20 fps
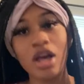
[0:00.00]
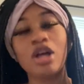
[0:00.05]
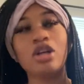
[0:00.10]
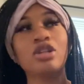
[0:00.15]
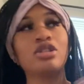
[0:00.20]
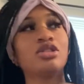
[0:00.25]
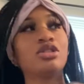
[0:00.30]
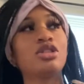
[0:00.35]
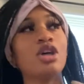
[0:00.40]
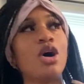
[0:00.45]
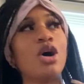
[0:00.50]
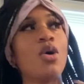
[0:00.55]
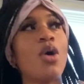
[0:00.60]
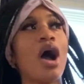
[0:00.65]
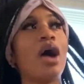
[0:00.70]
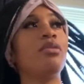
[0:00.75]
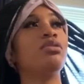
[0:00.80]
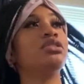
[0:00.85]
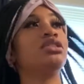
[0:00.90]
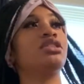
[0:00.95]
So,
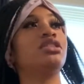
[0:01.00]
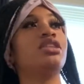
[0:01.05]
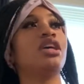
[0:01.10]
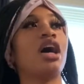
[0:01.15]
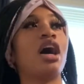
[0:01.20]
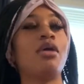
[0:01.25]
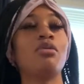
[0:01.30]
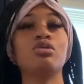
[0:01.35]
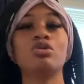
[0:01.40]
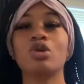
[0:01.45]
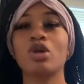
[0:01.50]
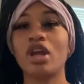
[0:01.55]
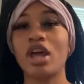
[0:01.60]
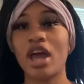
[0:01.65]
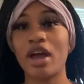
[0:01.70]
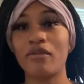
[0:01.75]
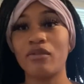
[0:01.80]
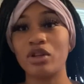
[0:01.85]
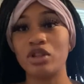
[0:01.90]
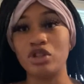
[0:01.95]
I was gonna
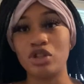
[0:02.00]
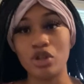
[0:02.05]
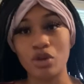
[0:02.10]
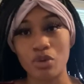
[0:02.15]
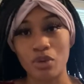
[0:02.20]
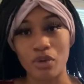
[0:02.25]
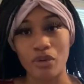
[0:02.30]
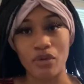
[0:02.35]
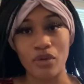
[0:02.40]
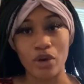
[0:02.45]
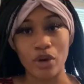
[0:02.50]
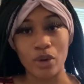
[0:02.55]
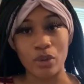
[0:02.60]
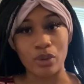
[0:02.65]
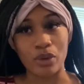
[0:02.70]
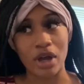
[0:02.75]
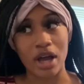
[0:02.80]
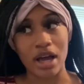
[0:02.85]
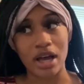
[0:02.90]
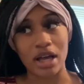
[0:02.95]
have a gender reveal,
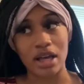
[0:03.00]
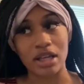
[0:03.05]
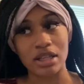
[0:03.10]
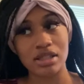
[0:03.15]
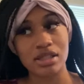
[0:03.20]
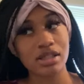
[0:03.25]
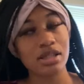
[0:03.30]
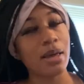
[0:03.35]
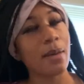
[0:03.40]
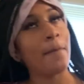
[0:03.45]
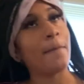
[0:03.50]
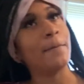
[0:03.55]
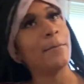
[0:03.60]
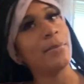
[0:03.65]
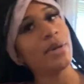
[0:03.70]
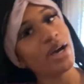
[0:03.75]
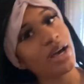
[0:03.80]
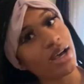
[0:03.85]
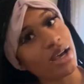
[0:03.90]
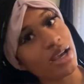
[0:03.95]
you guys.
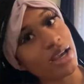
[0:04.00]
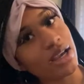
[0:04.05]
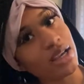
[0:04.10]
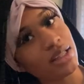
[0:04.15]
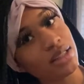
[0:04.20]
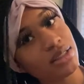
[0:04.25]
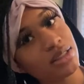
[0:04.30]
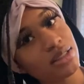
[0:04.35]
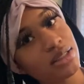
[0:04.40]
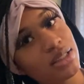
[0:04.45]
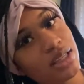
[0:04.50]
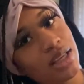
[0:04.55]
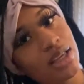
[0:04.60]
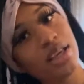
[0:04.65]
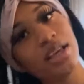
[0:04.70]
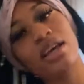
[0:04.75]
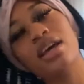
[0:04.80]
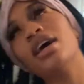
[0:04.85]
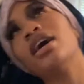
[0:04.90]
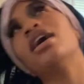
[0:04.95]
But,
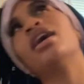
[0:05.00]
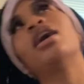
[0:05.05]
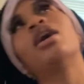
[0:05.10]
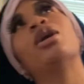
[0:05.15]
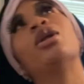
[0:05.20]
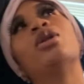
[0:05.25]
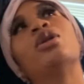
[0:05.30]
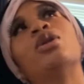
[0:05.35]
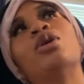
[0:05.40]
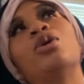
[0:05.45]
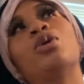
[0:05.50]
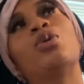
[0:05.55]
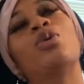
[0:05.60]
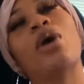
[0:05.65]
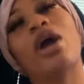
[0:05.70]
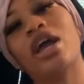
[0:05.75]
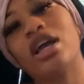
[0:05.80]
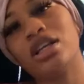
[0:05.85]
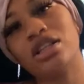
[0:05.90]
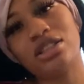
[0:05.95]
little
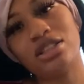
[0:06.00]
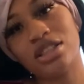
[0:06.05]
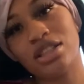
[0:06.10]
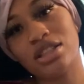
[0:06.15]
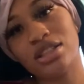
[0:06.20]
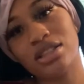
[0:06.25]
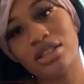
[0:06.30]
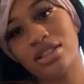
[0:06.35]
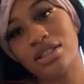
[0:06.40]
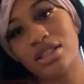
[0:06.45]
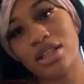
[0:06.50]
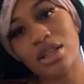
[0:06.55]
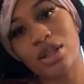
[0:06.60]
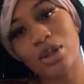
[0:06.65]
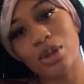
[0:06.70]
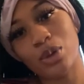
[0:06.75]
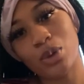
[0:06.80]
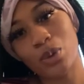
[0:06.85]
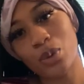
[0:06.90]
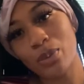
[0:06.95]
anxious,
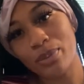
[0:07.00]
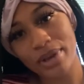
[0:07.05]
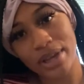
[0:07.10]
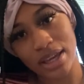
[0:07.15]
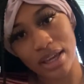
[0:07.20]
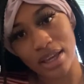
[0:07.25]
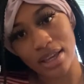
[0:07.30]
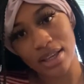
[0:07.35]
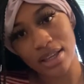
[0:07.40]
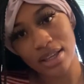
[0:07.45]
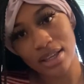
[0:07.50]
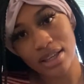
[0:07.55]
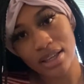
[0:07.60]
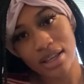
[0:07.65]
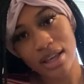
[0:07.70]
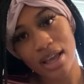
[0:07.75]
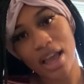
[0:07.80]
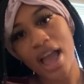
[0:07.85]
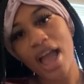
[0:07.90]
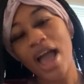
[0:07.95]
little me,
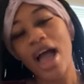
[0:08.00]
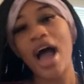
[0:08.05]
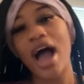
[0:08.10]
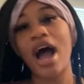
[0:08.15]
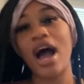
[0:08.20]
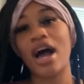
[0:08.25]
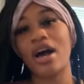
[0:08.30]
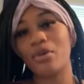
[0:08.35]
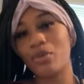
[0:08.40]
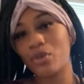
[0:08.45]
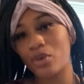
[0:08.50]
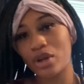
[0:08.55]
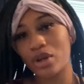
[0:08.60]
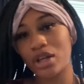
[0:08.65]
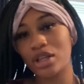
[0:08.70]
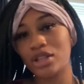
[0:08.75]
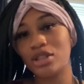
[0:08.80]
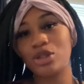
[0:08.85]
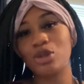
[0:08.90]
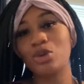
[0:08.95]
I
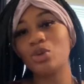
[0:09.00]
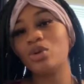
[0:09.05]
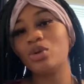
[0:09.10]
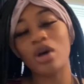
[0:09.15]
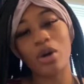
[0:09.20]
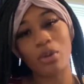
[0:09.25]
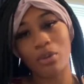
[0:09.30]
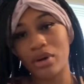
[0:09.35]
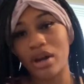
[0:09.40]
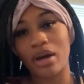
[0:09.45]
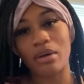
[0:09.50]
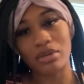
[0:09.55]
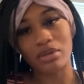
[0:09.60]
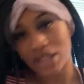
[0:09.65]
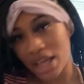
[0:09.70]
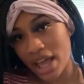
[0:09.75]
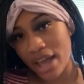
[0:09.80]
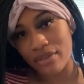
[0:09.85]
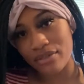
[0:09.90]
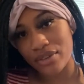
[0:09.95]
wanted to know what I was
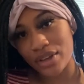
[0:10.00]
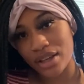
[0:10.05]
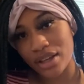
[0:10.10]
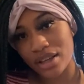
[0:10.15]
having.